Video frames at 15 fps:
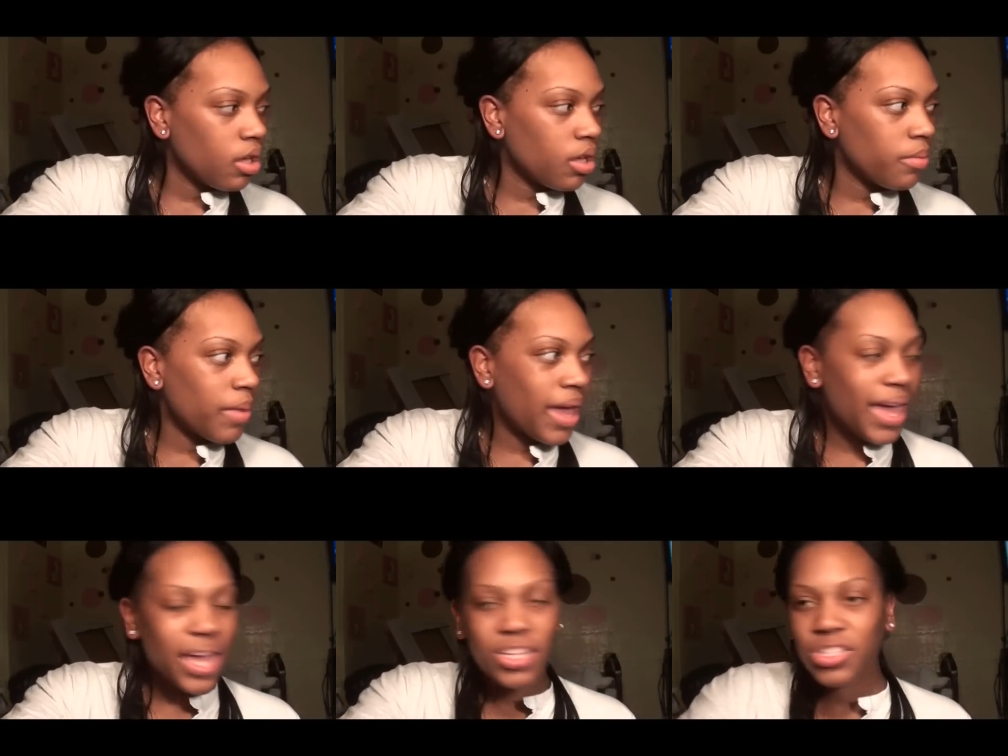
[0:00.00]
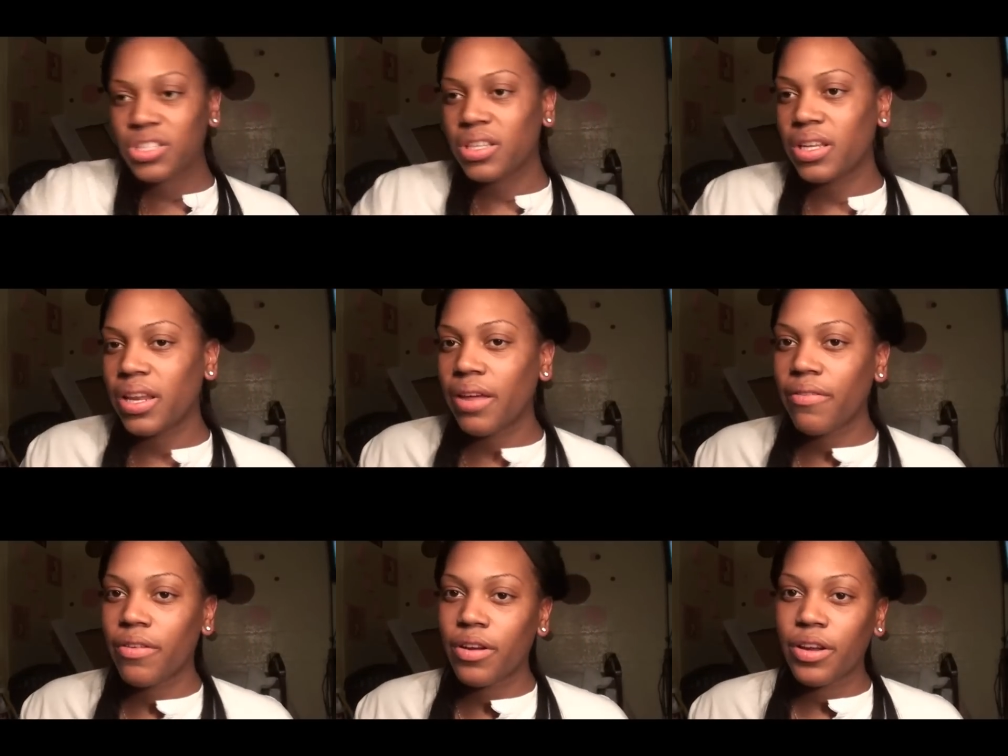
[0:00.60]
Um, I actually
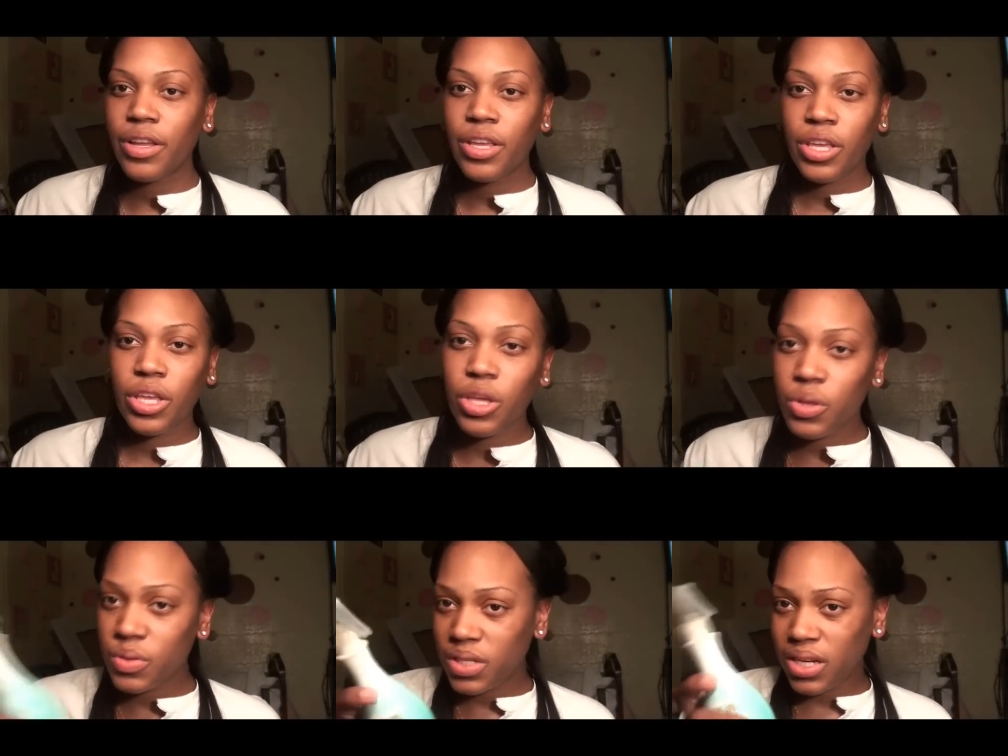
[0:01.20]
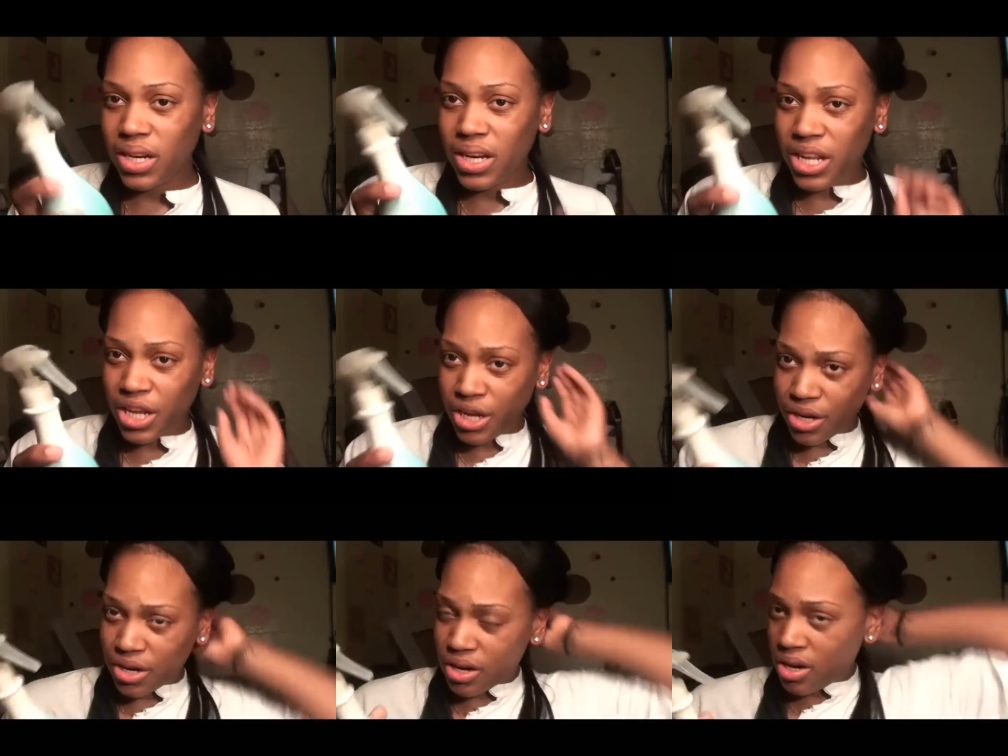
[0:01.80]
never use it in
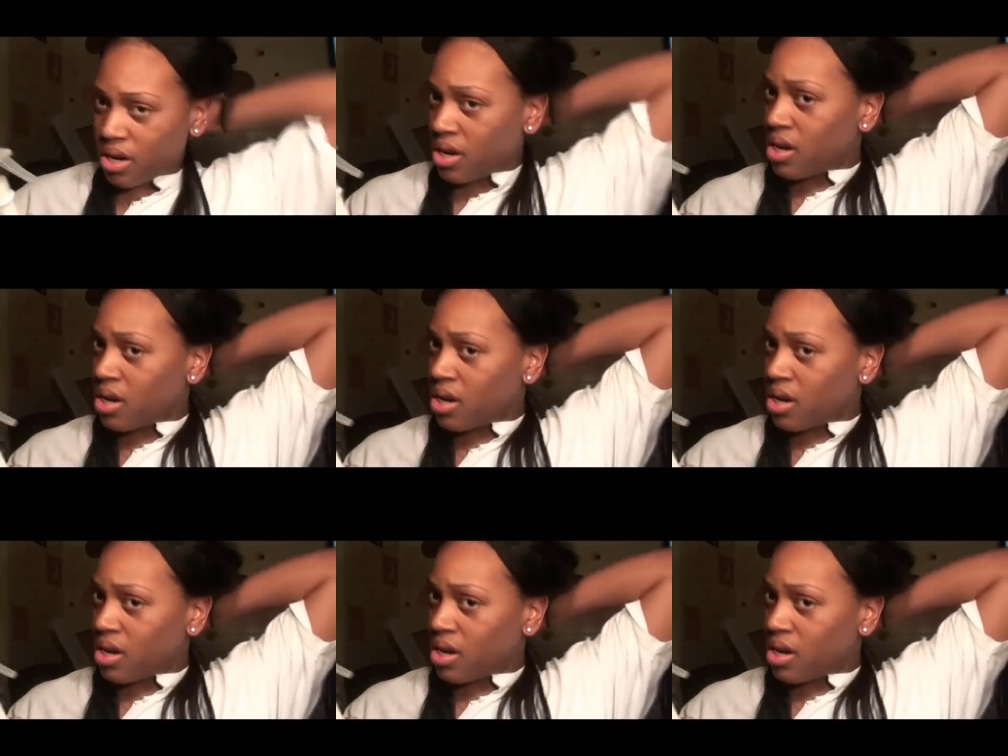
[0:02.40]
here.